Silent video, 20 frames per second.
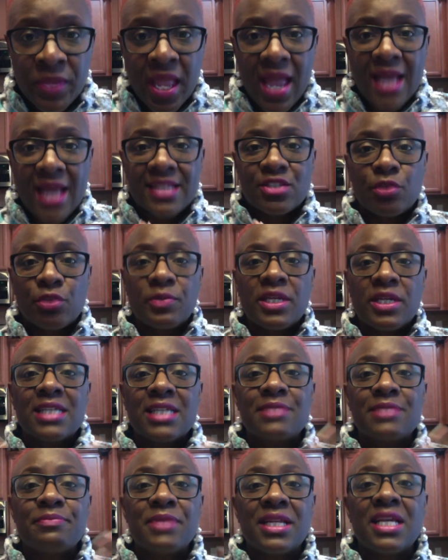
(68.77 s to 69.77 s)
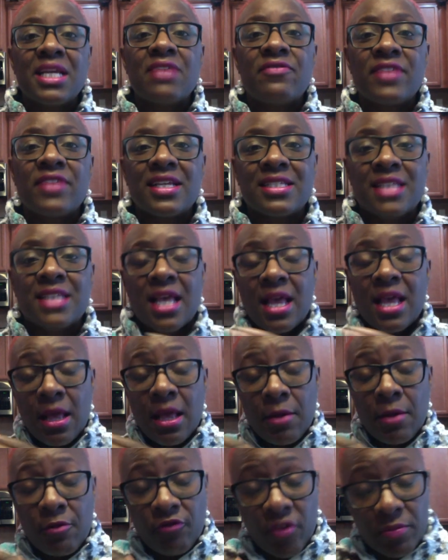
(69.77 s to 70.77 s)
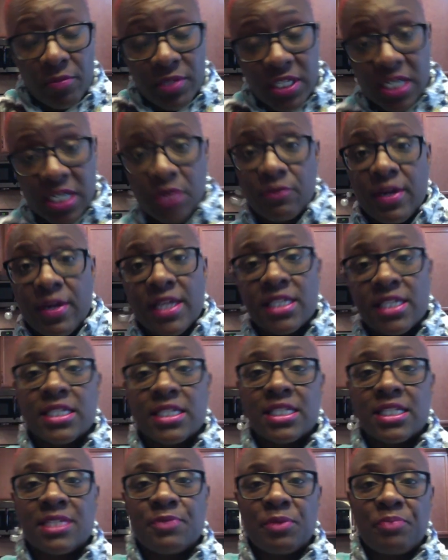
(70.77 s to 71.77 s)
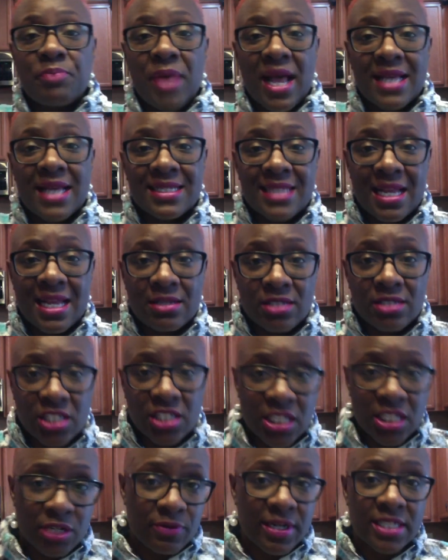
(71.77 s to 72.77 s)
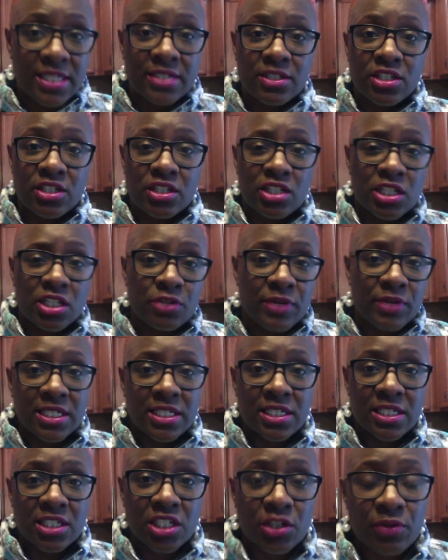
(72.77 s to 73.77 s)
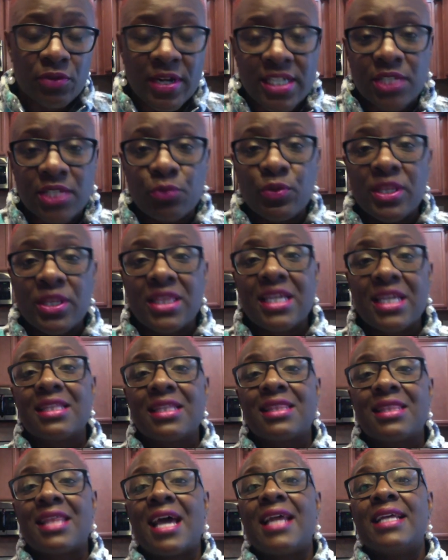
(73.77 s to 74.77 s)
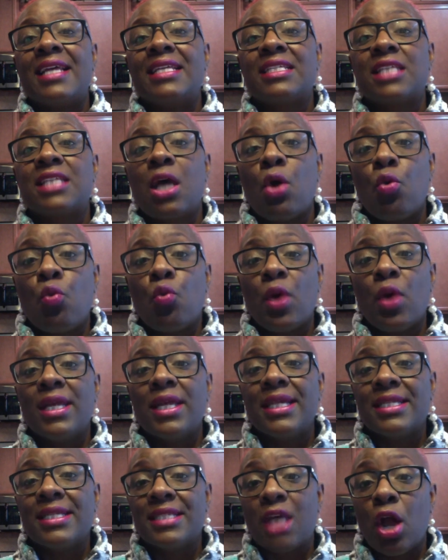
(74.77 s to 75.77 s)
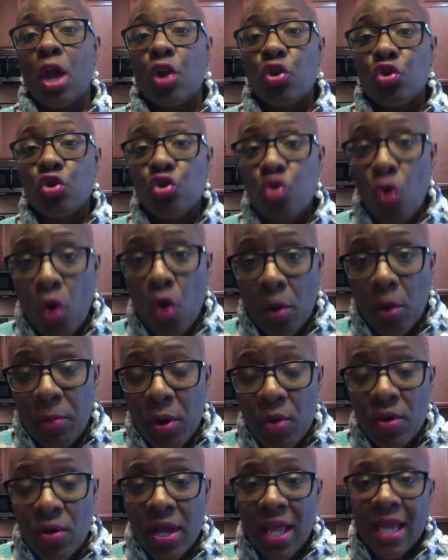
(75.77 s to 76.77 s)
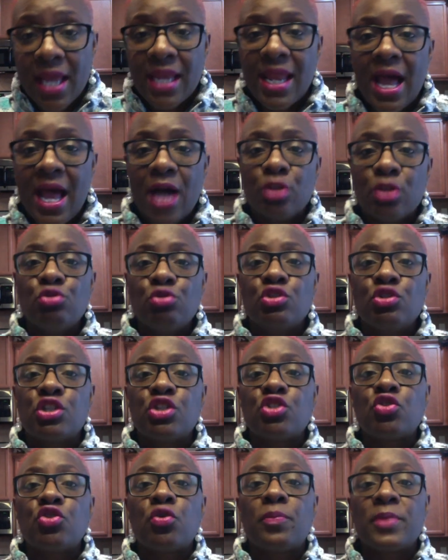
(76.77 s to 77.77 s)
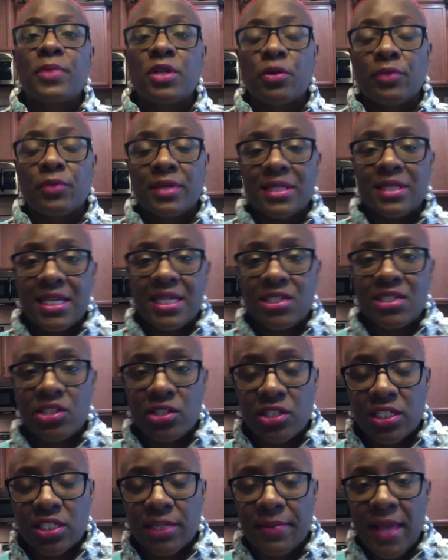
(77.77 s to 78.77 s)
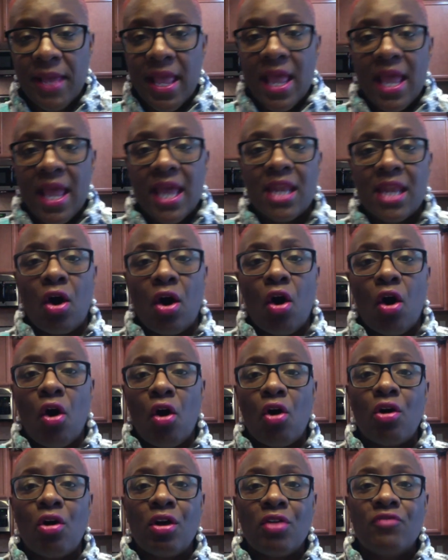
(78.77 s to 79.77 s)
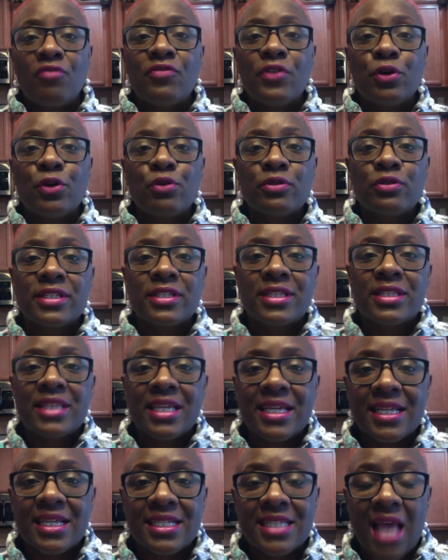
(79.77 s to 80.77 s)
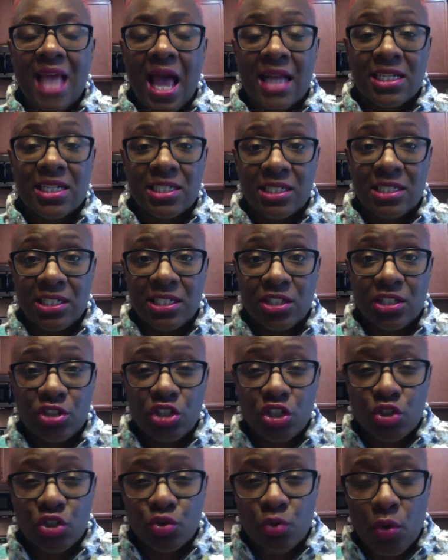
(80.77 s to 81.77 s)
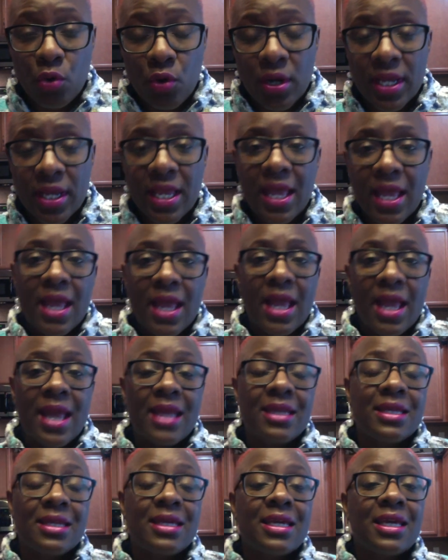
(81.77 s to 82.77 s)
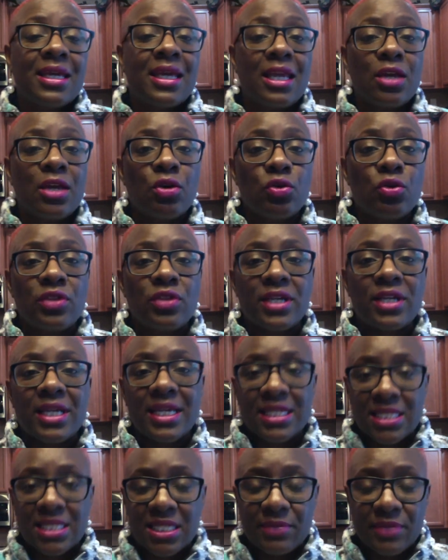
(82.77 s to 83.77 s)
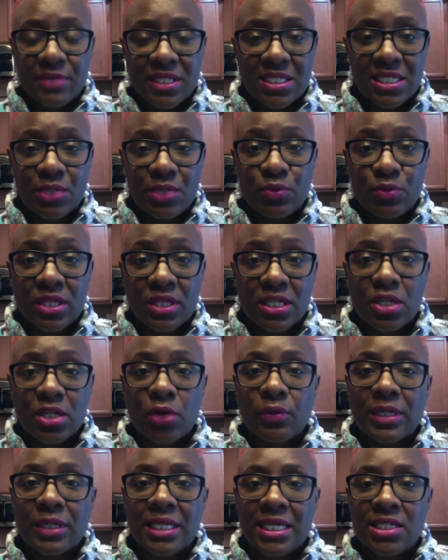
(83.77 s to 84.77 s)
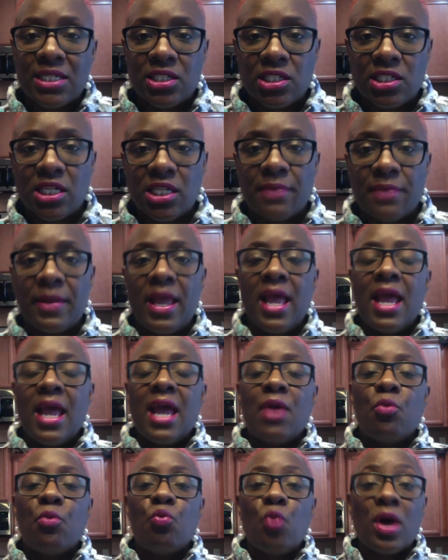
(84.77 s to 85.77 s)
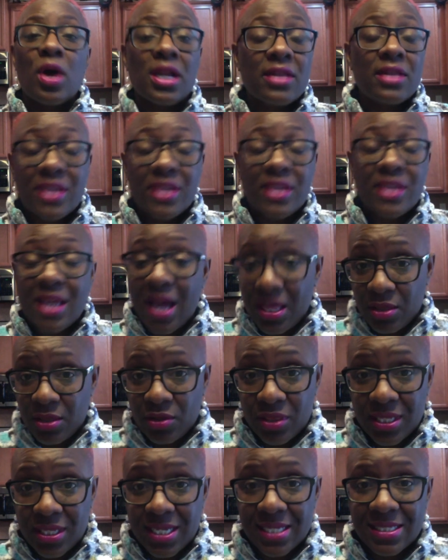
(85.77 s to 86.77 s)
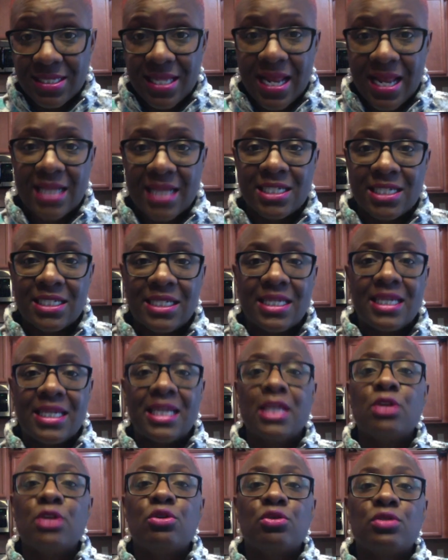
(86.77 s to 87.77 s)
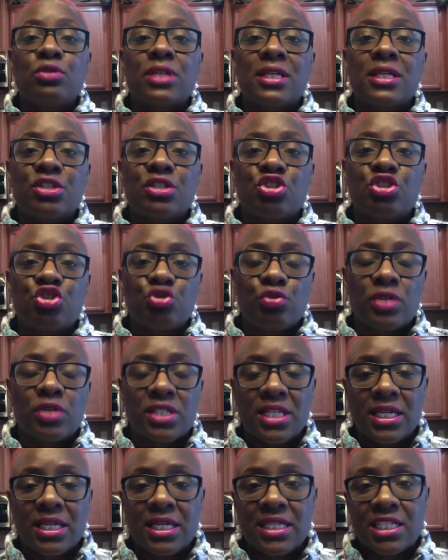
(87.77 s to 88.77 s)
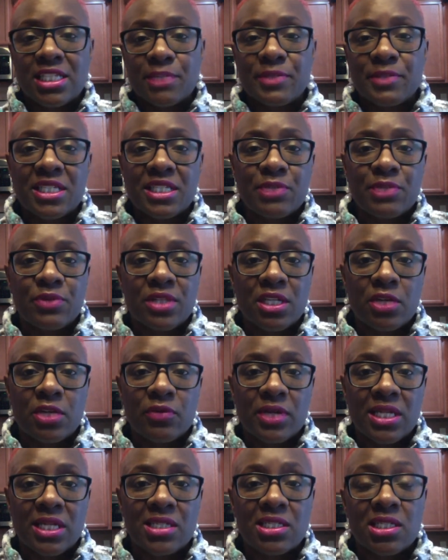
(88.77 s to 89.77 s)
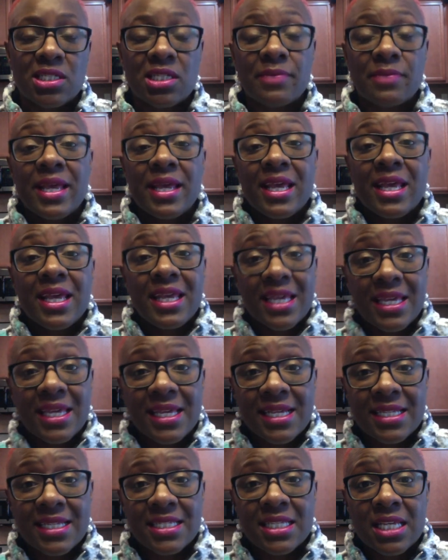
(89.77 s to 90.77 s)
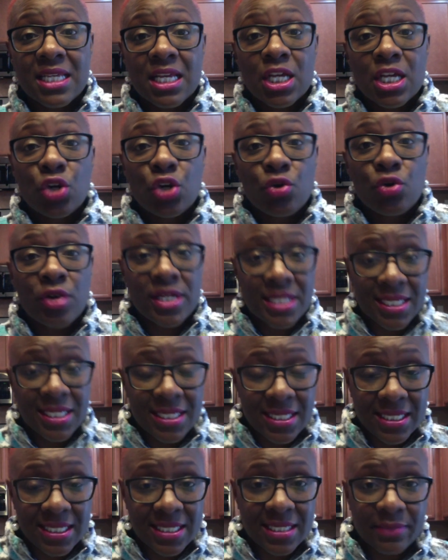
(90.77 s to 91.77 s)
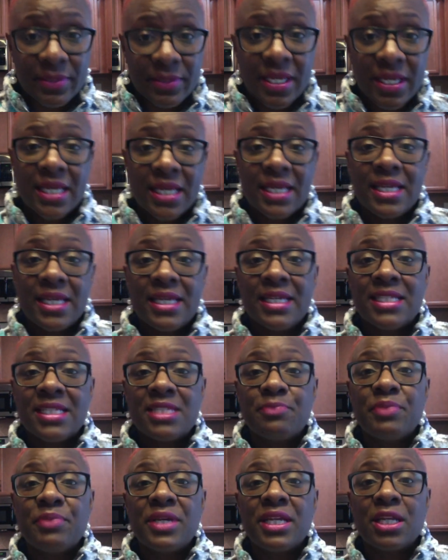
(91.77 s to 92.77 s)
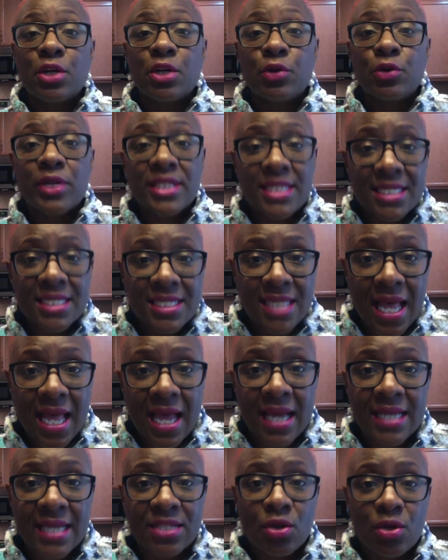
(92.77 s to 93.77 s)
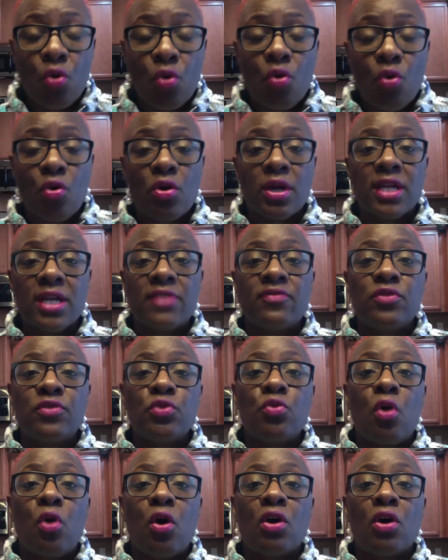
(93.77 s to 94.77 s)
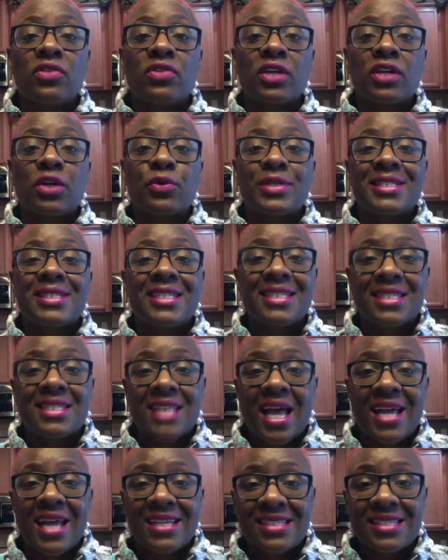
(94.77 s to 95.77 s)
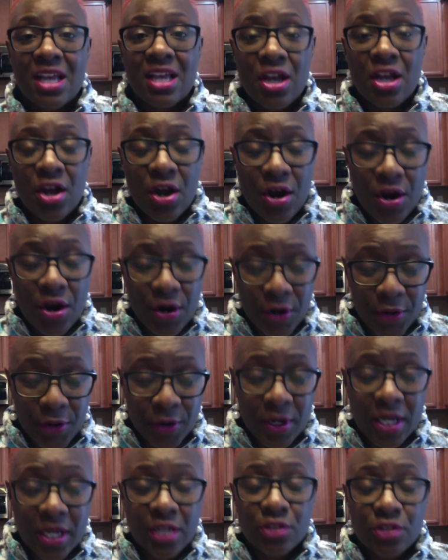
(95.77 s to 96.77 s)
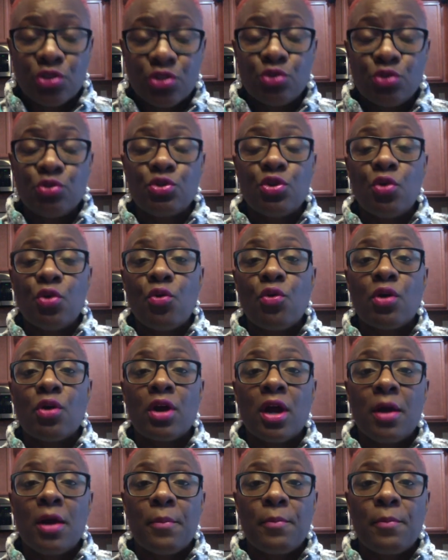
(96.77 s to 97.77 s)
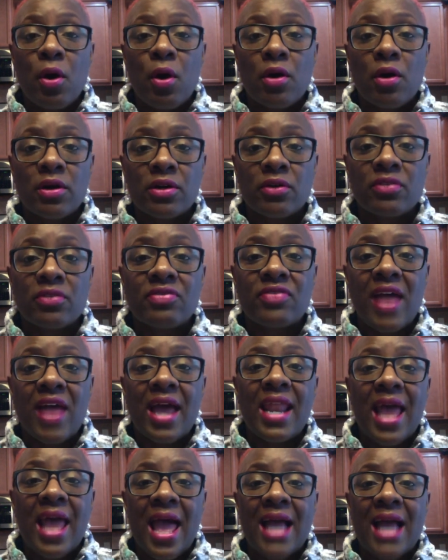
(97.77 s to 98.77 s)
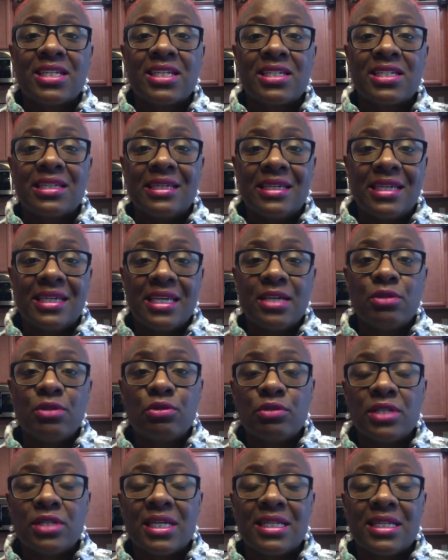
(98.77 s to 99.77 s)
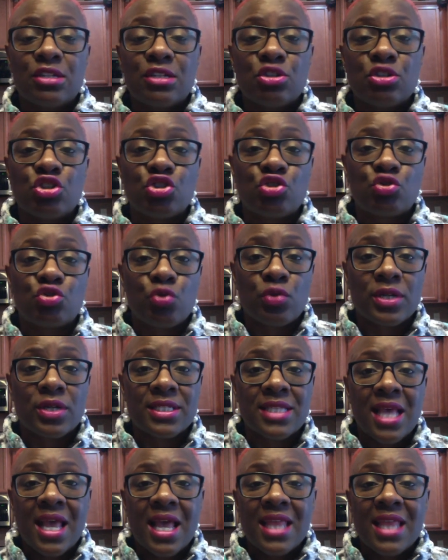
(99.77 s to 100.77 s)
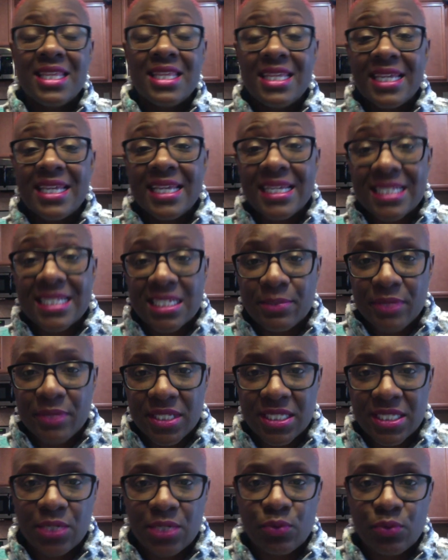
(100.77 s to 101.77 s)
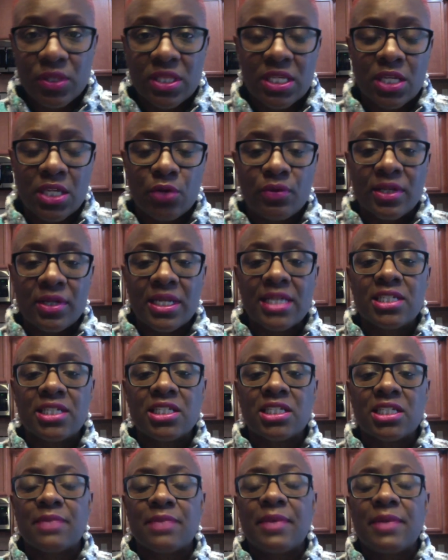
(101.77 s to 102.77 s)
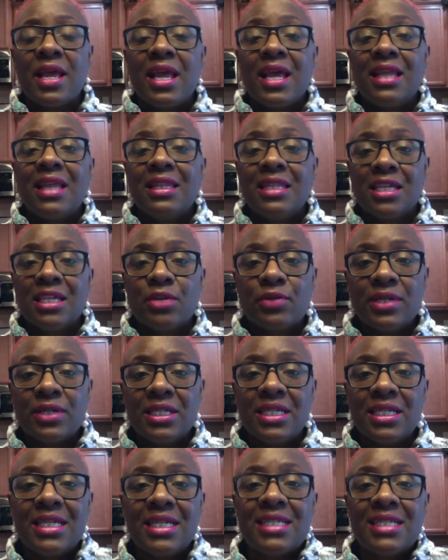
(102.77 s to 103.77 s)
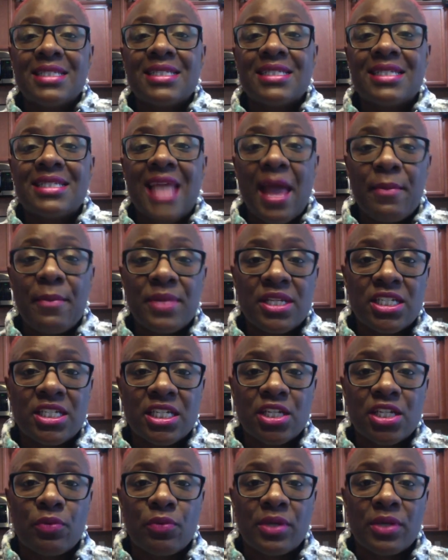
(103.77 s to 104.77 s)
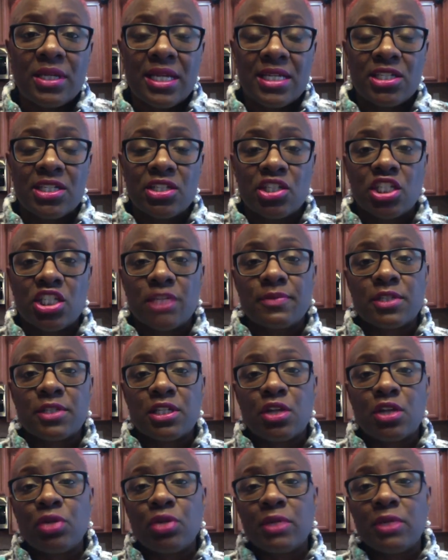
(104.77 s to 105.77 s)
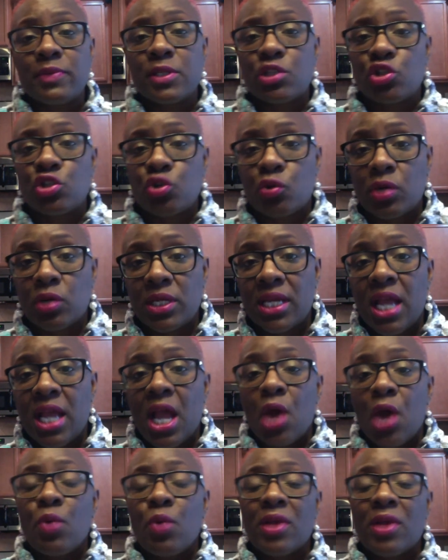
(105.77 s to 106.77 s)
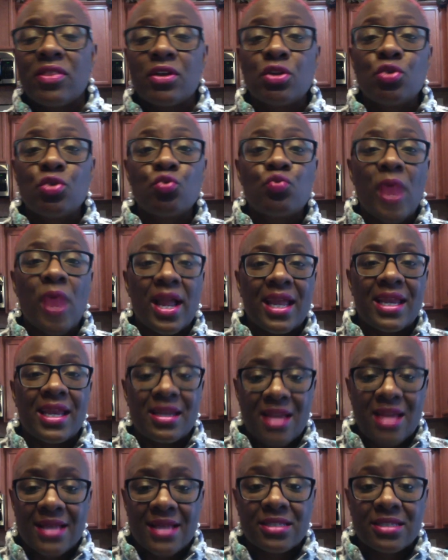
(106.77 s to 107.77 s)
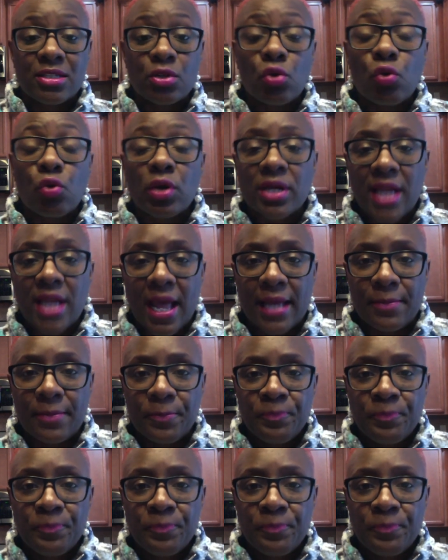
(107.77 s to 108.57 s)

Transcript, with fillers: And so, because many of us from generation has been passed down to generation to generation to generation we think that that is what is normal and how you should show up in your relationship and all of those things actually destroy and kill the intimacy within your relationship and one of the other things that actually kills and destroys the intimacy within your relationship is criticism is being criticized or if you are the criticizer to your partner. That actually kills and destroys the intimacy within your relationship. And literally, it is damaging your relationship slowly but surely, whether you recognize it or not.